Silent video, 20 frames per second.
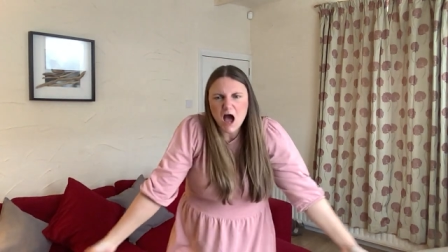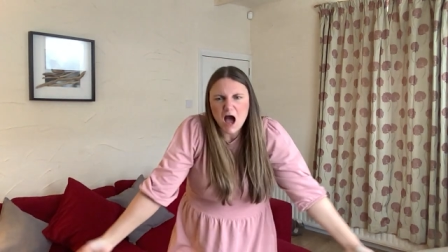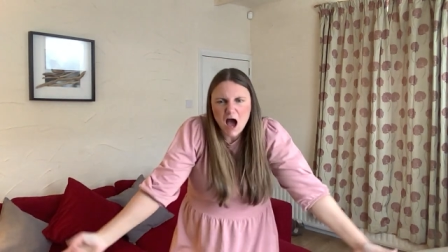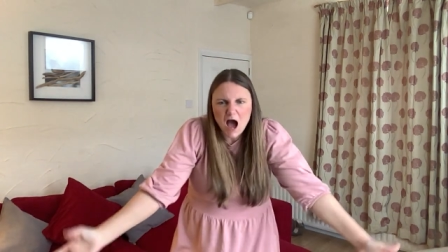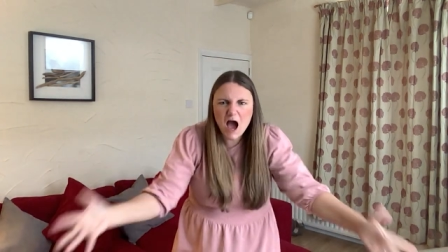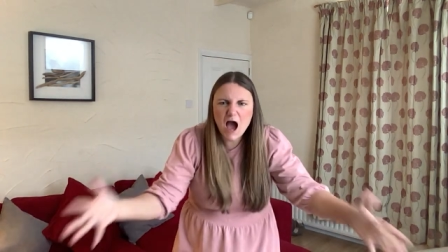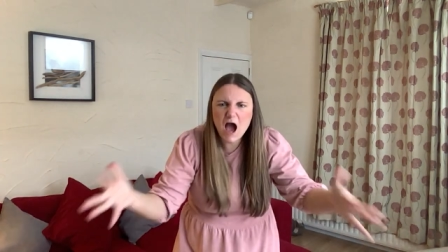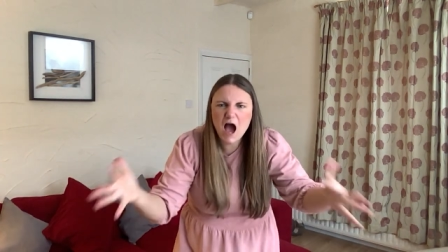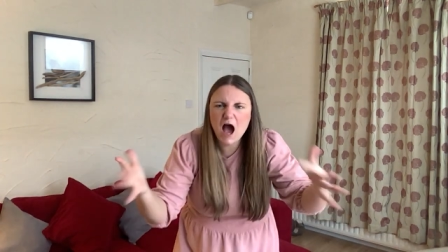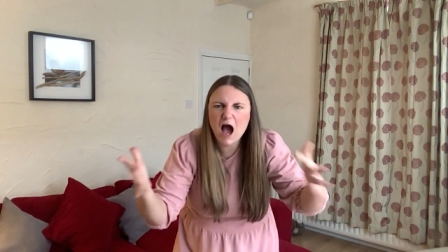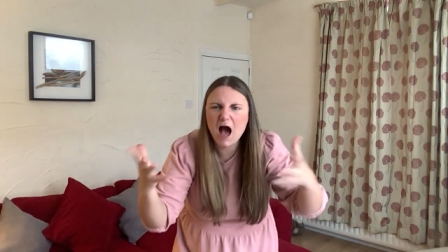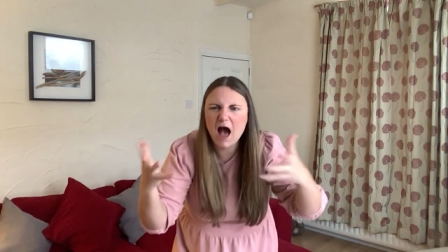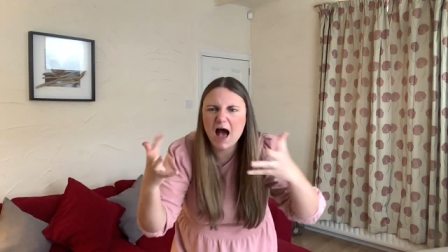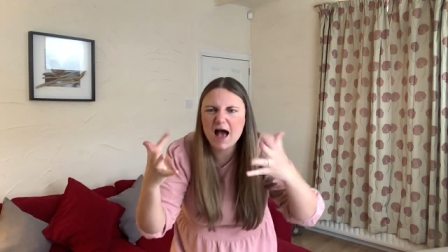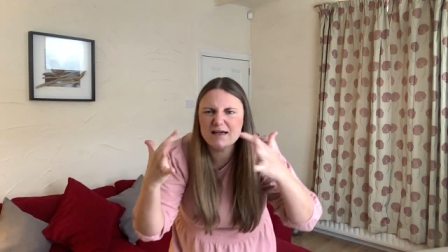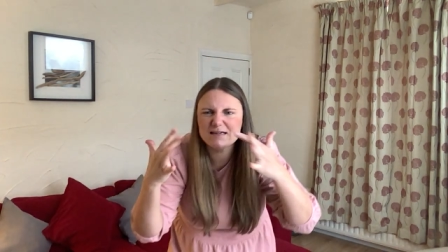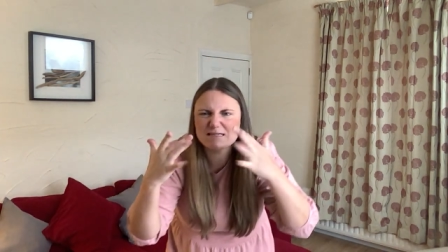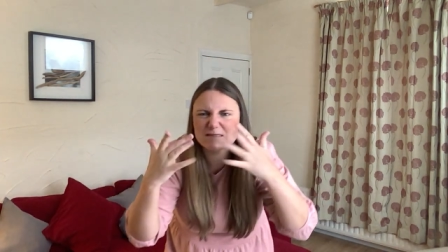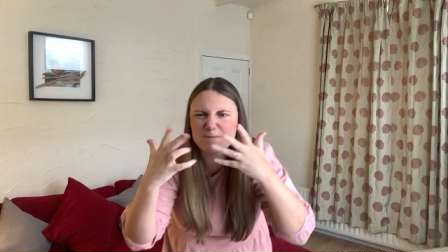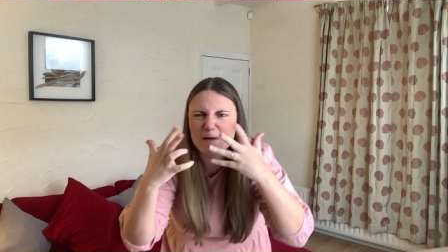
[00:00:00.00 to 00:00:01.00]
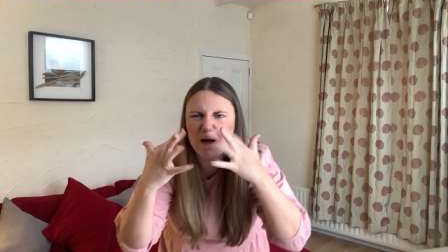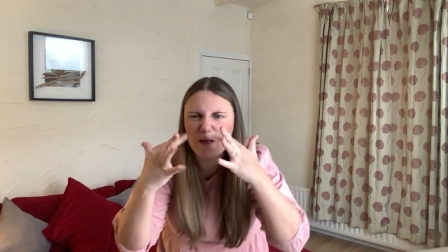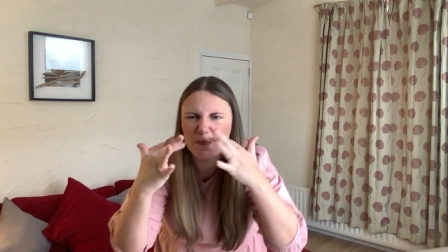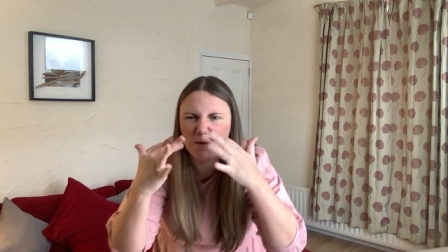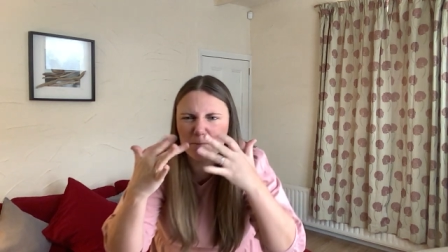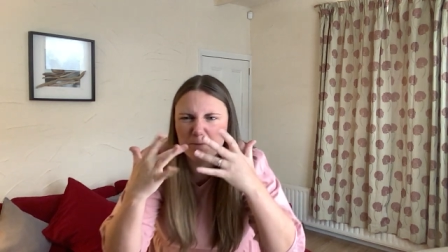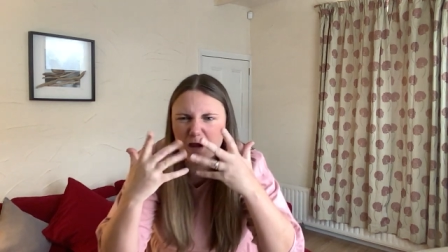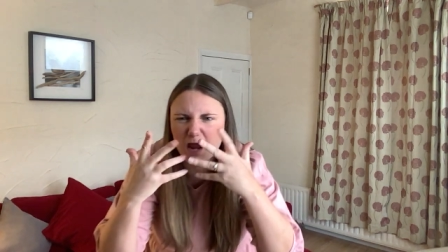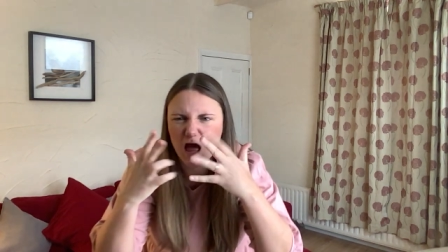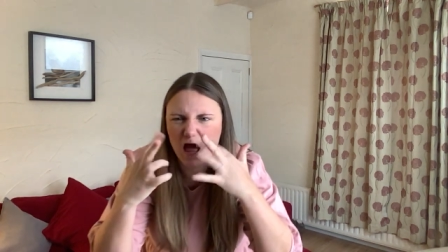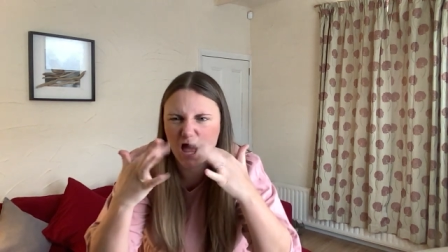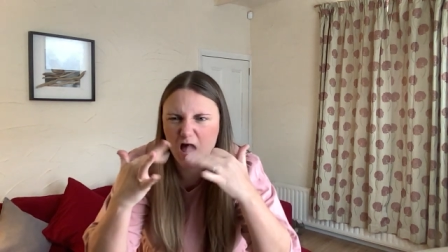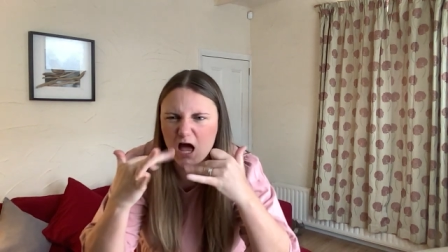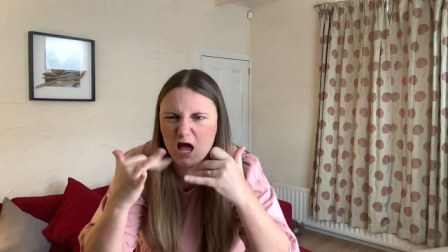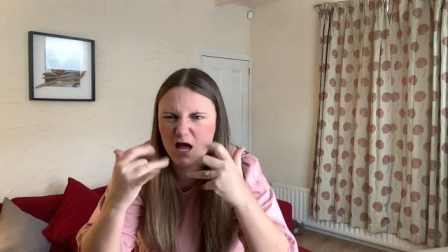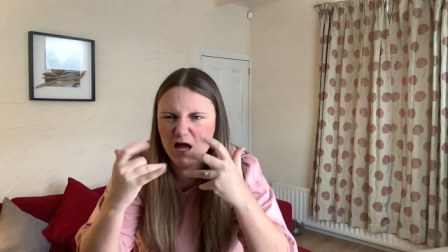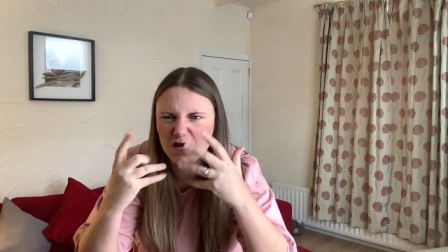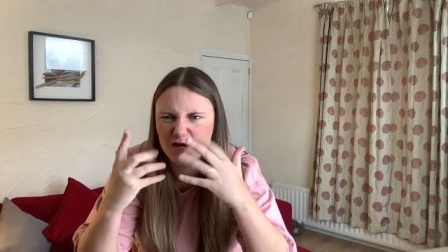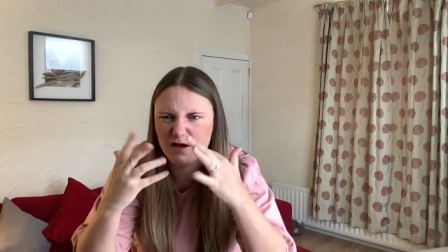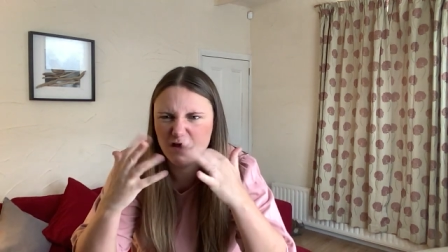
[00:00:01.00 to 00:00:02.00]
I smell the
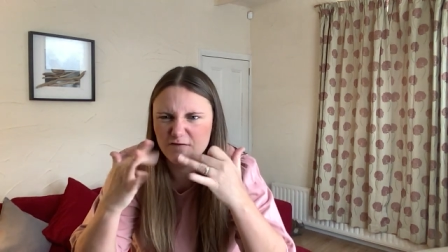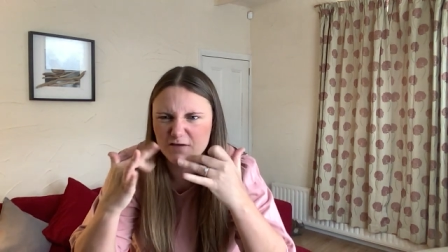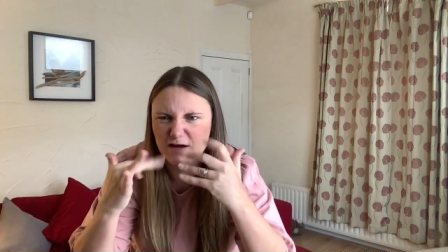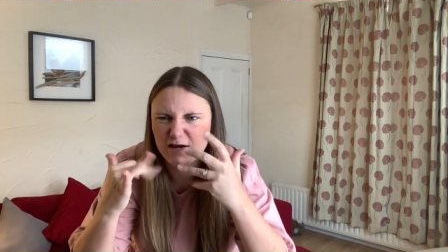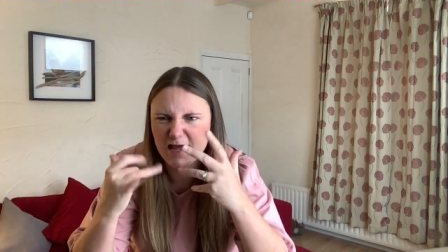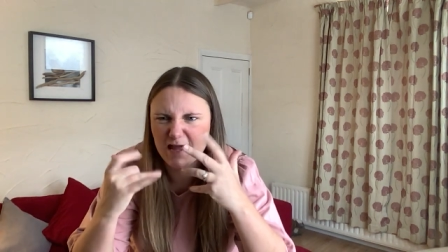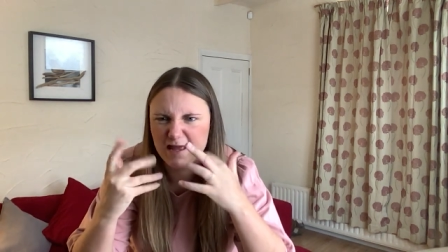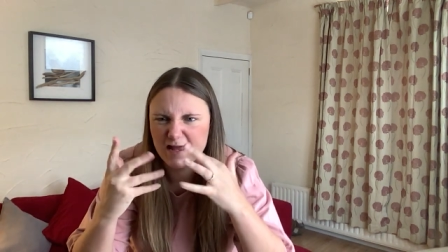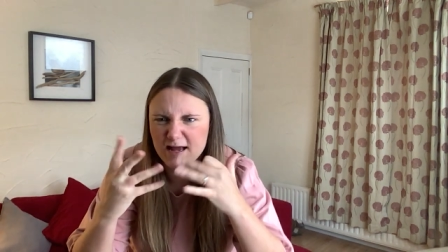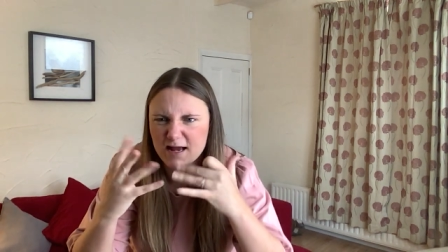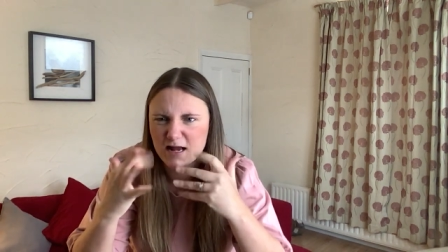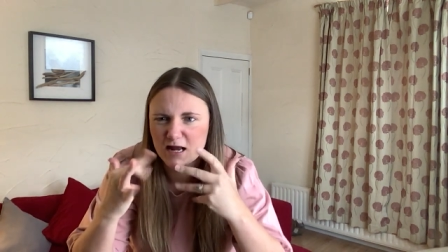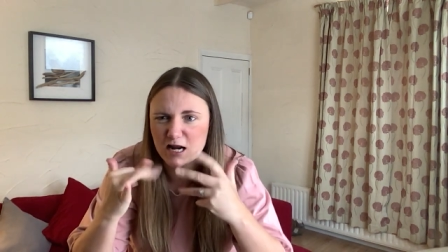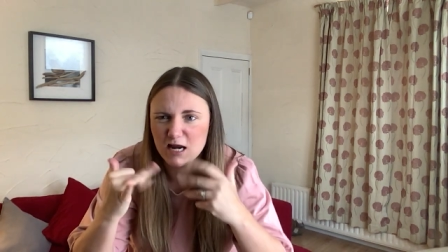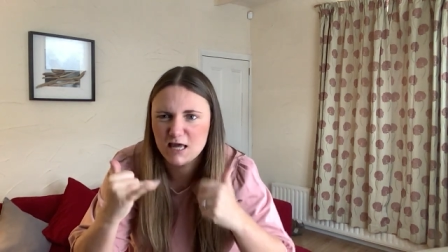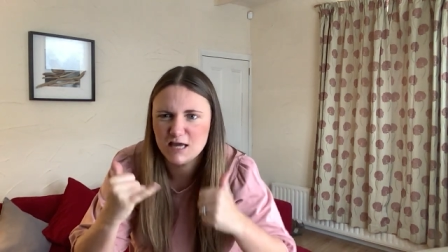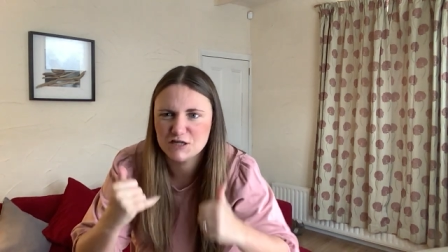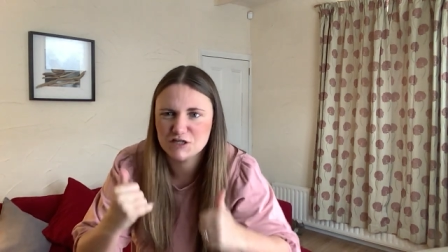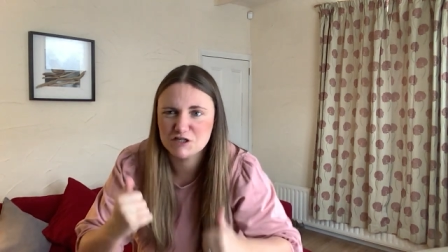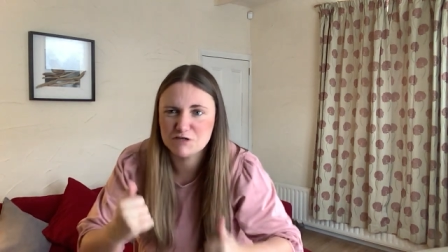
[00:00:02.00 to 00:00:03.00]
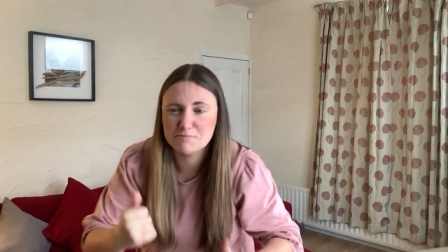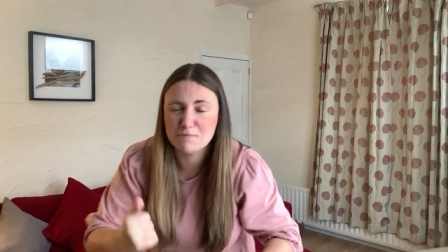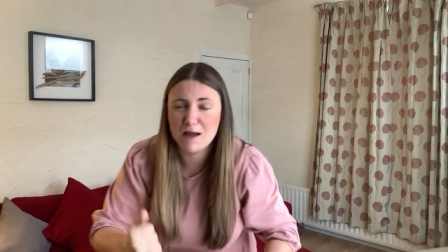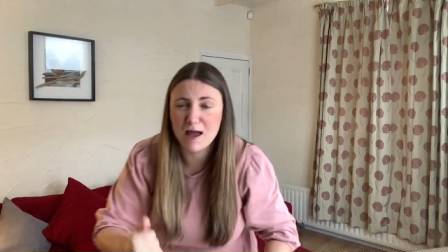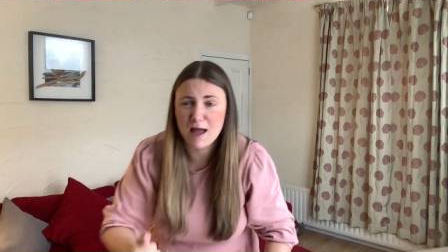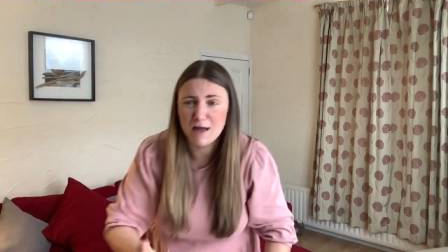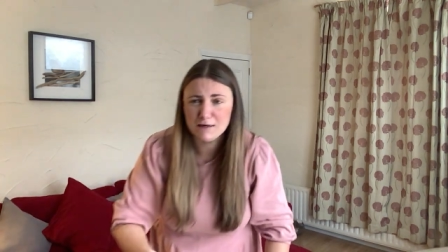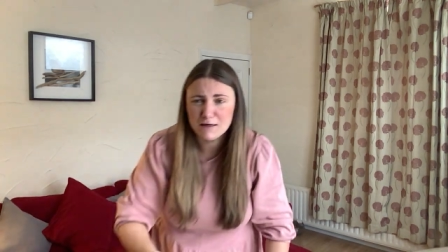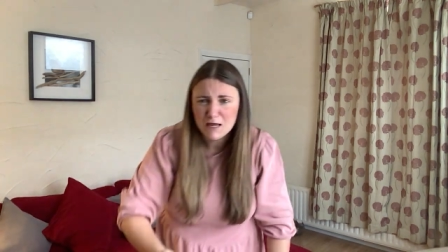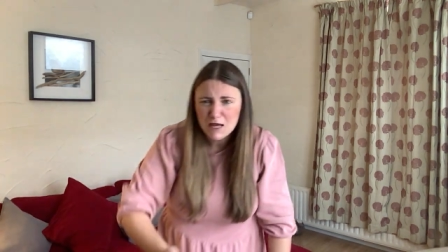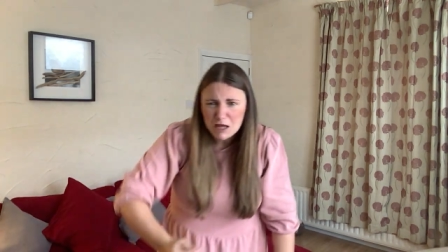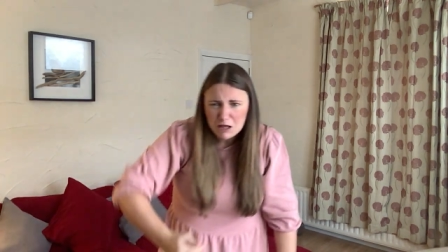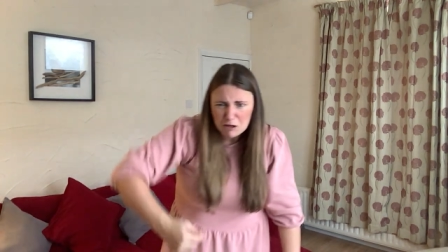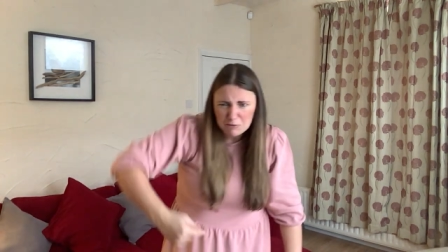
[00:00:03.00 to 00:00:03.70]
blood of an Englishman.